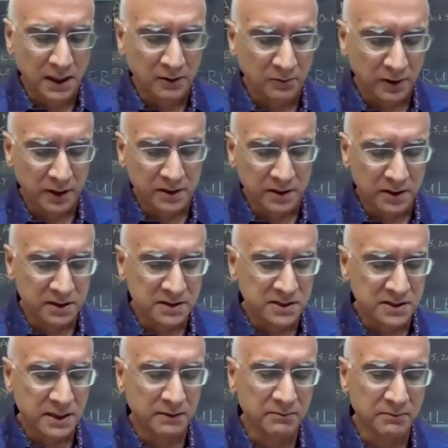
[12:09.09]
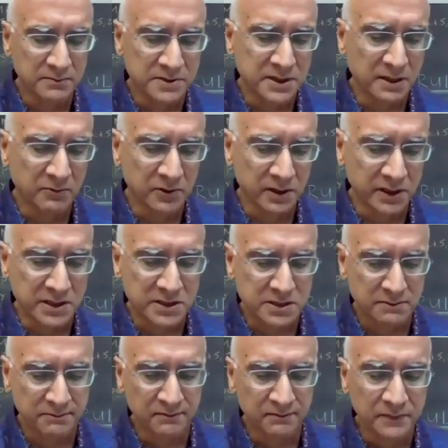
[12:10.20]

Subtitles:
Well, stem release